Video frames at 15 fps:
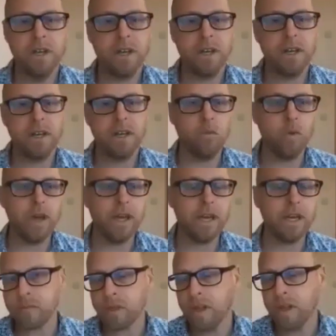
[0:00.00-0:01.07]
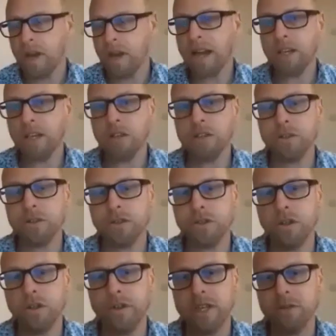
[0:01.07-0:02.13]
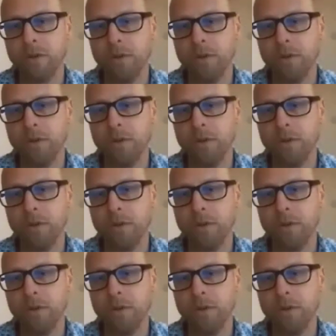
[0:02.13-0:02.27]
where archaeological surveys were